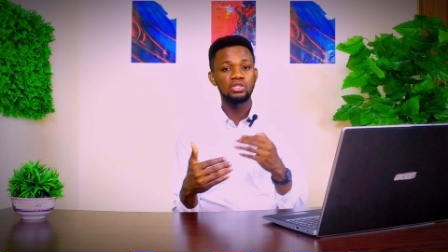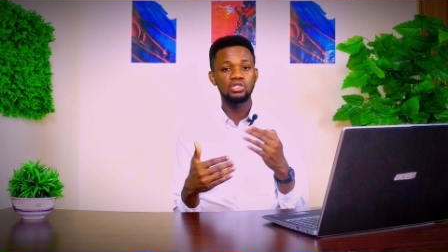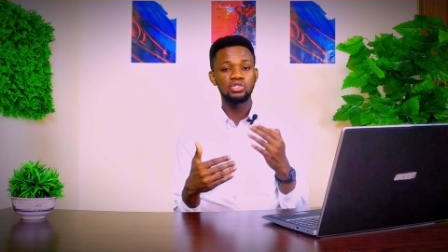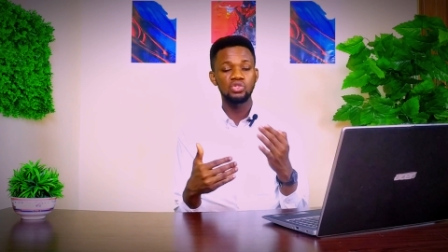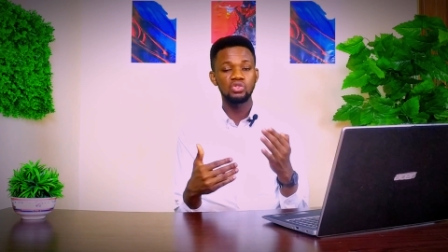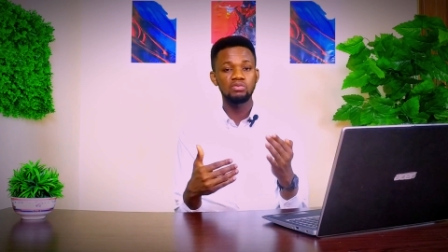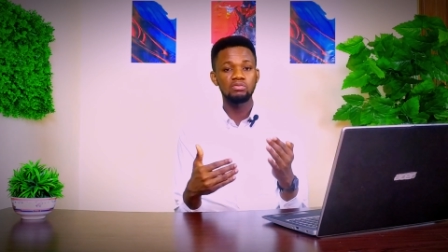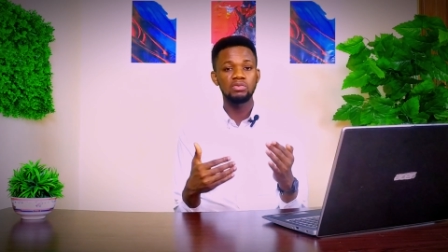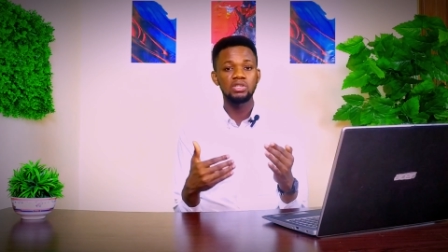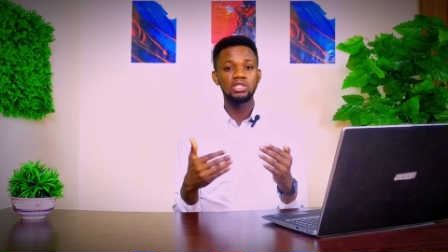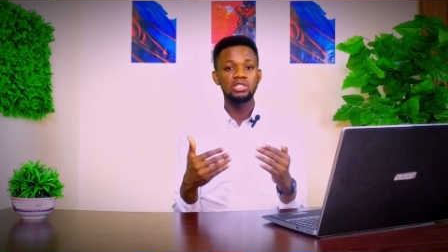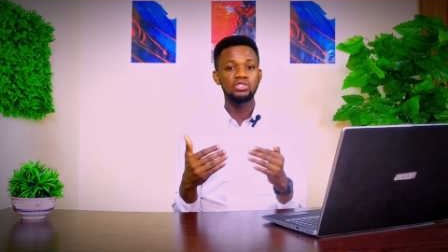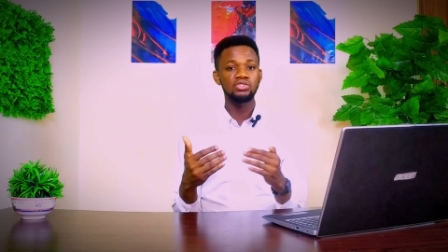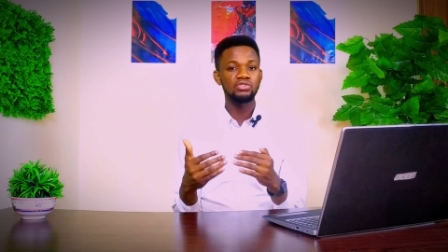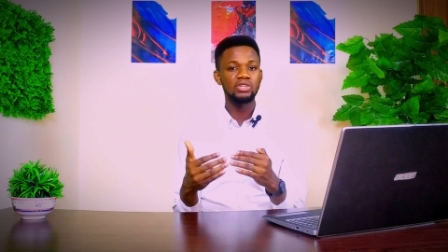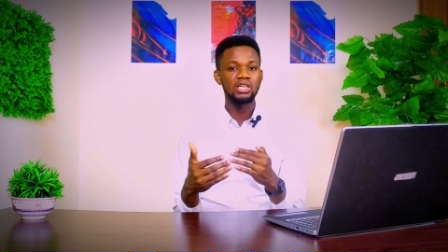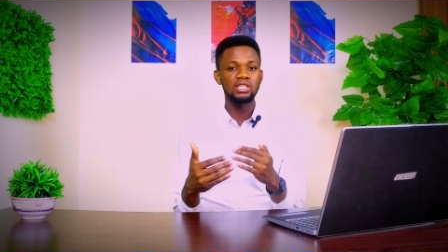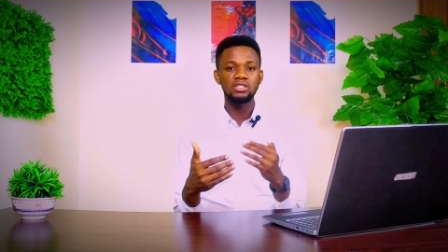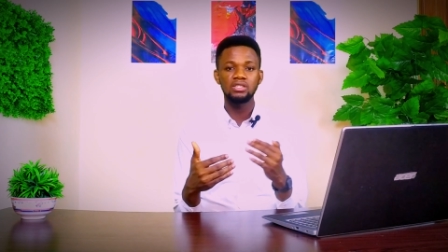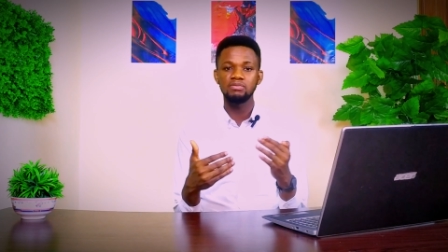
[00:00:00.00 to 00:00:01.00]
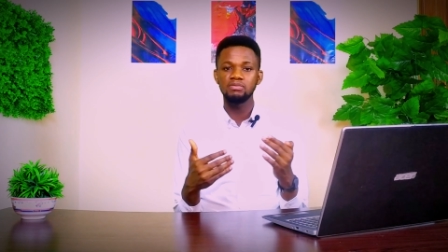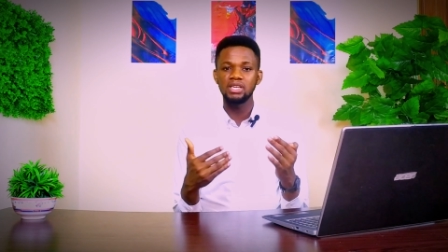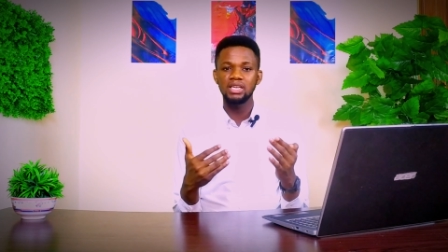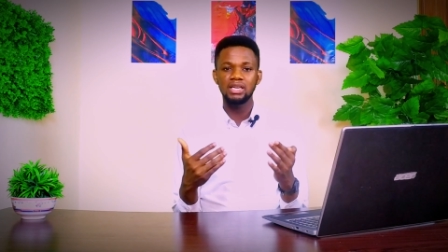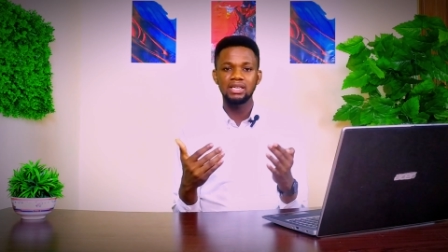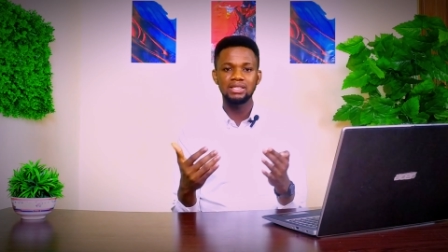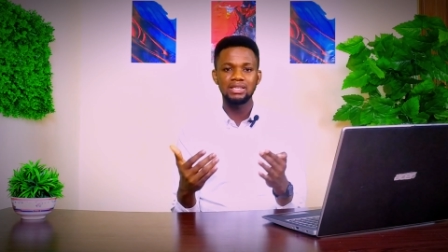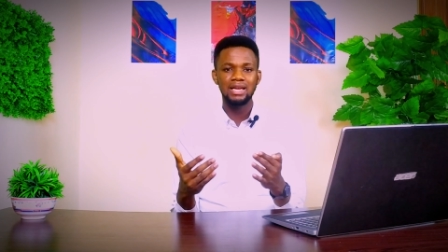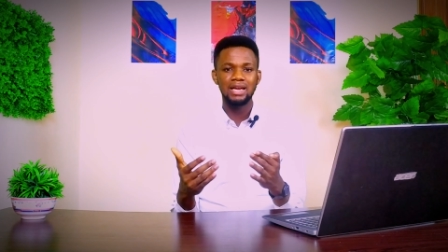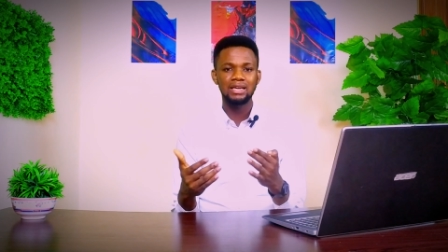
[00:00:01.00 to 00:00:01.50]
or 2 minutes trying to
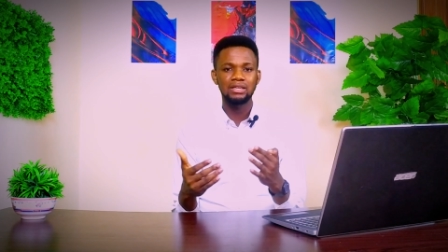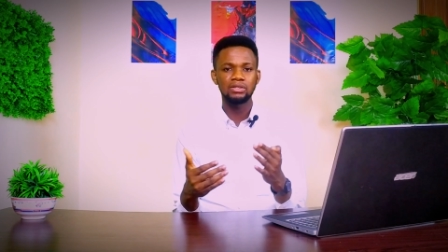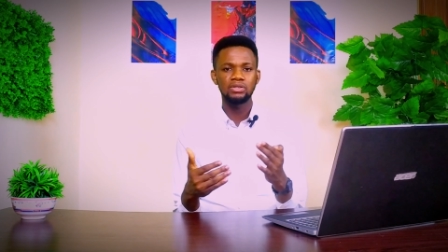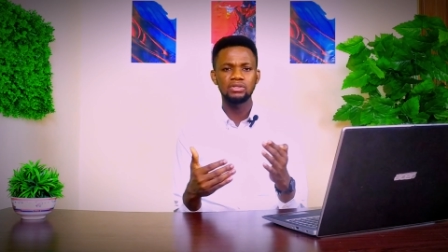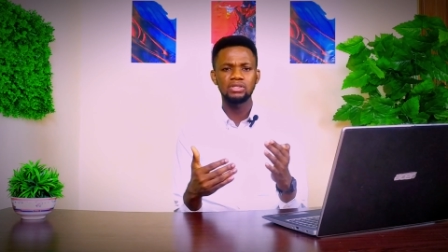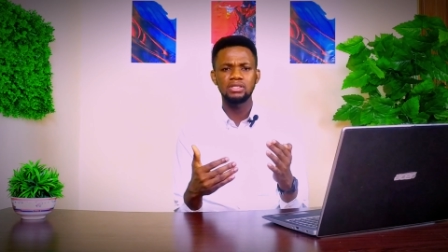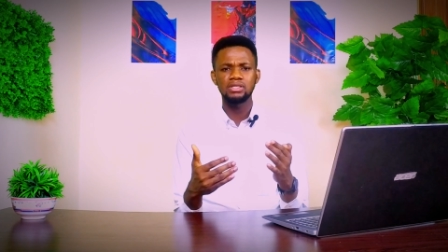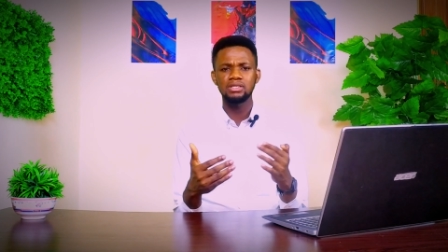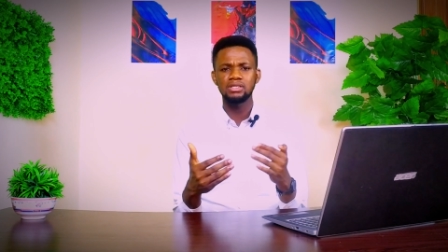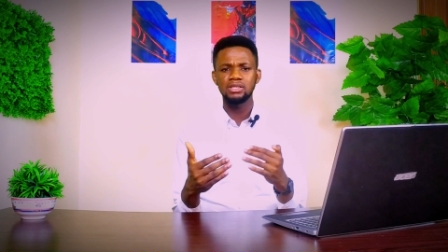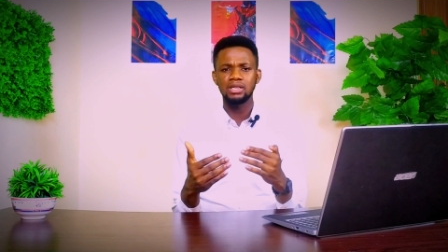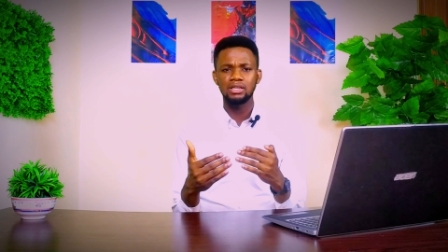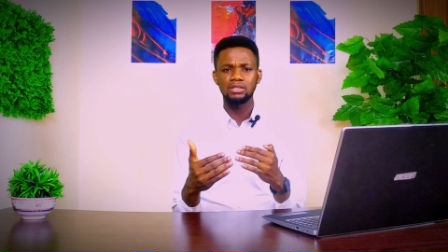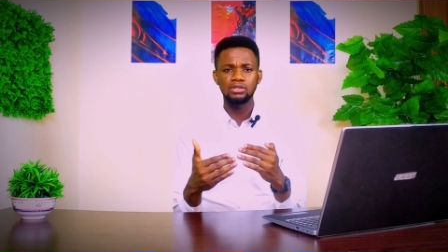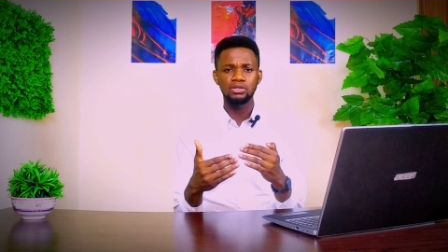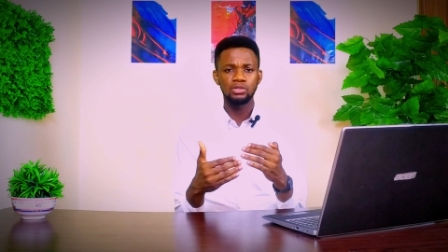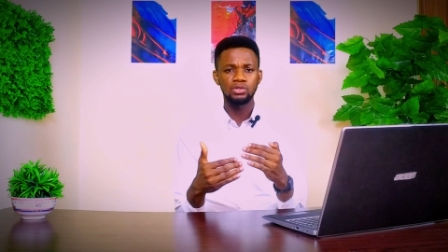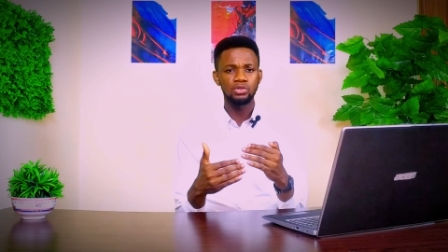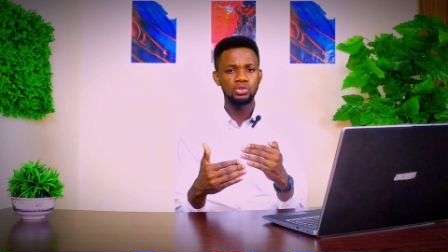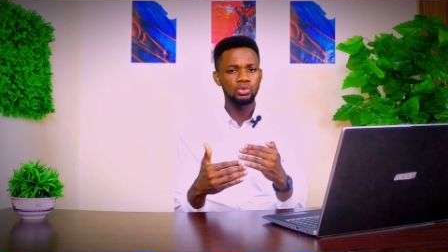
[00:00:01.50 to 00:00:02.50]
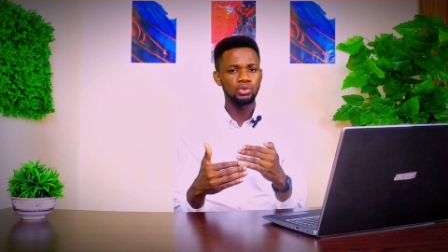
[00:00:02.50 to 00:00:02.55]
make a diagnosis and